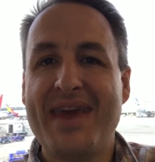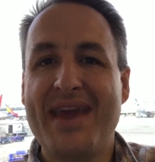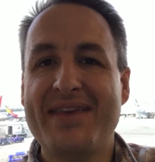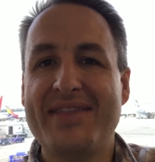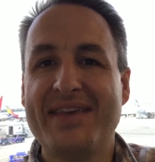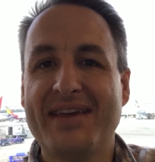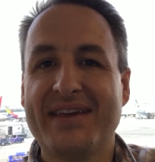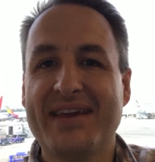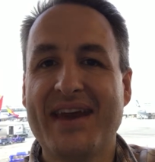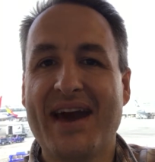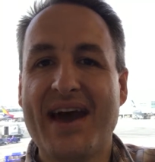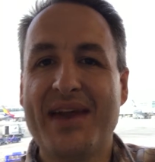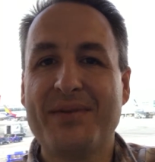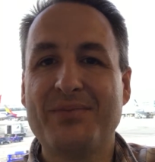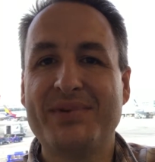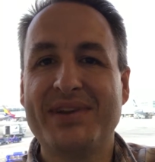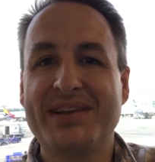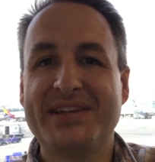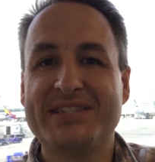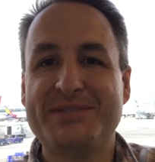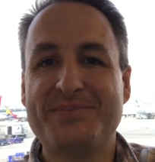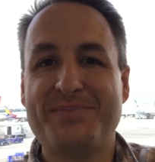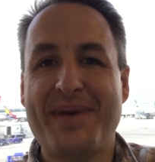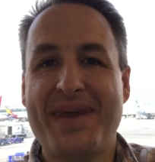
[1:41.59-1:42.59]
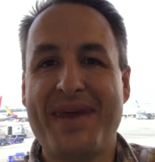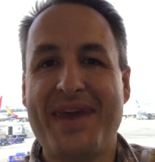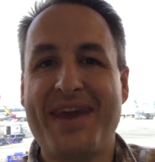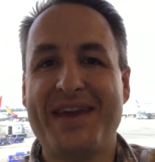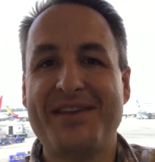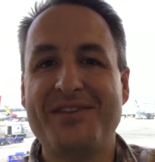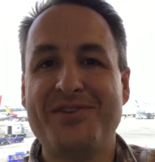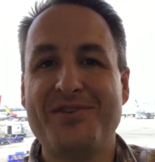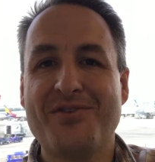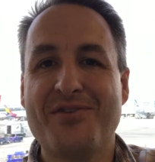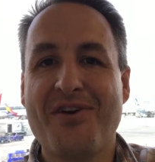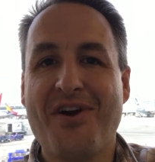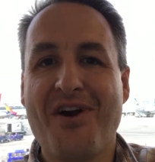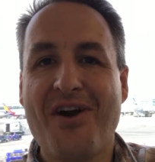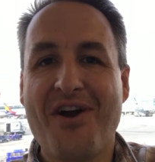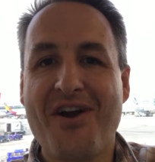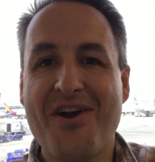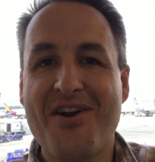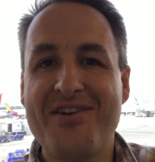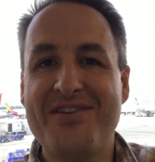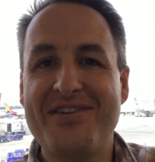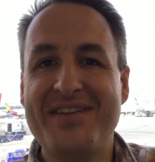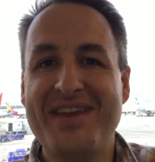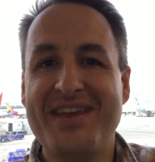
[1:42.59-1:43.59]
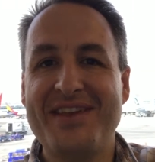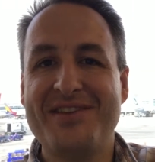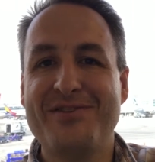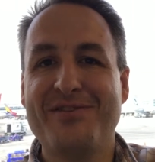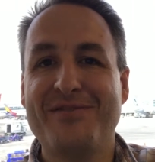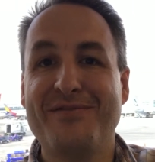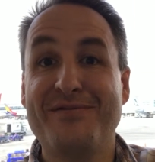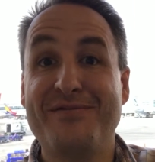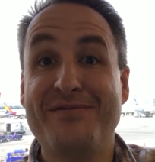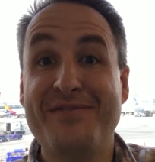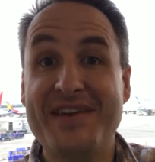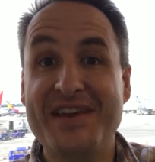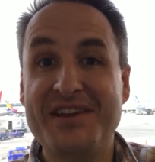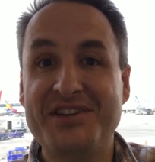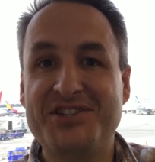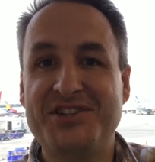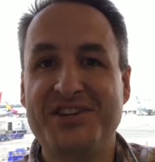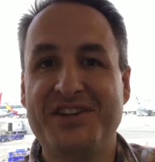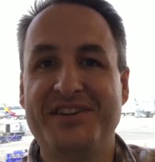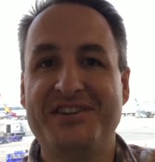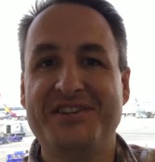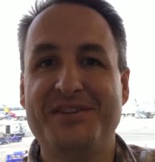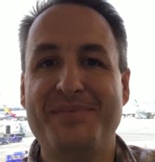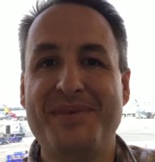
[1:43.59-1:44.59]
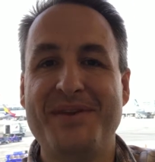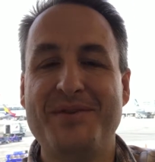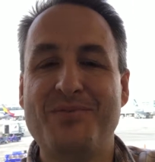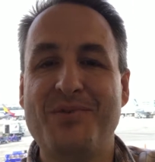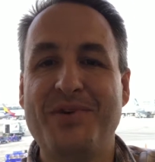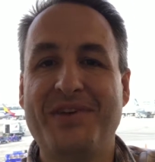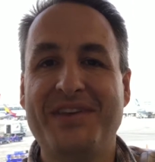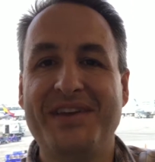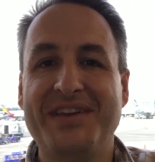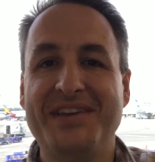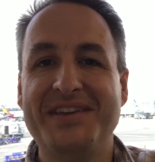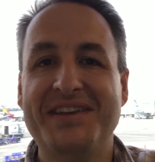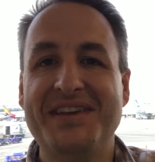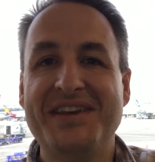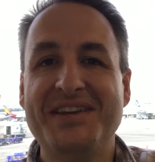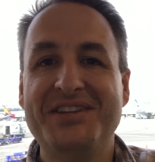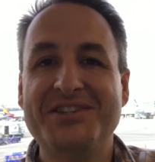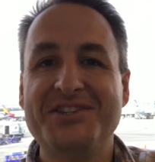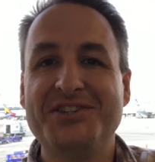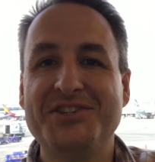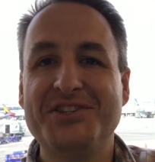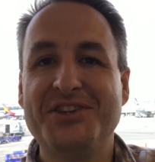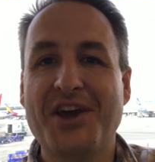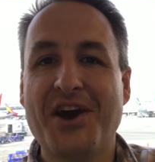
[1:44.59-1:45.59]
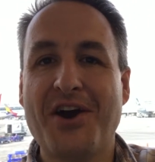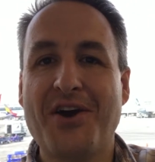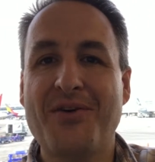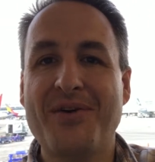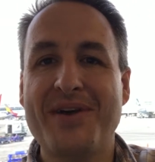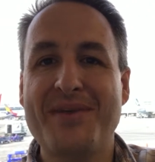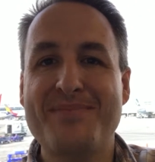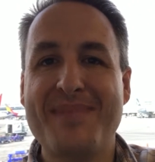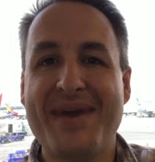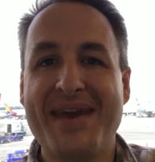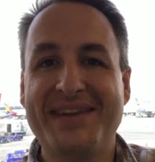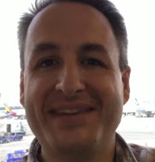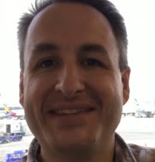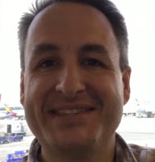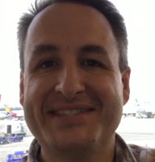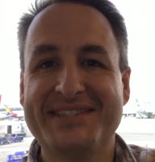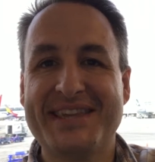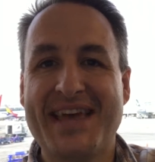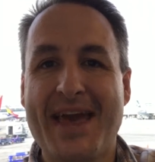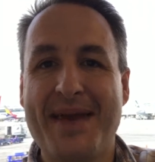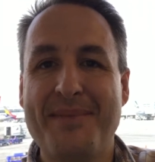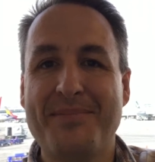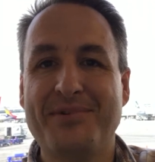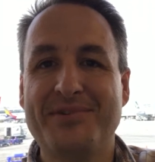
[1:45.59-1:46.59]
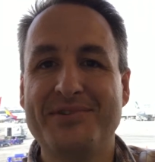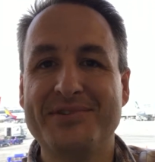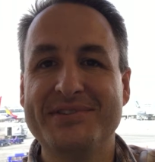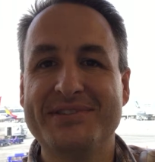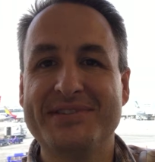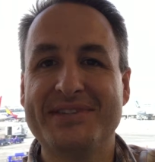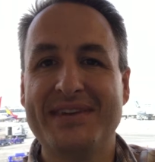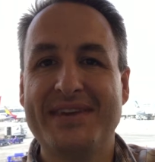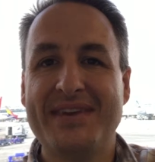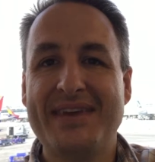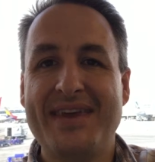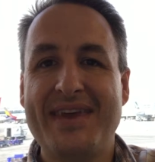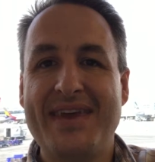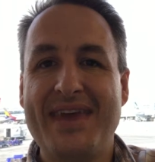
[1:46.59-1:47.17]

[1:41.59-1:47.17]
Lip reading: and that God would expand your heart and your vision to be willing to go and make disciples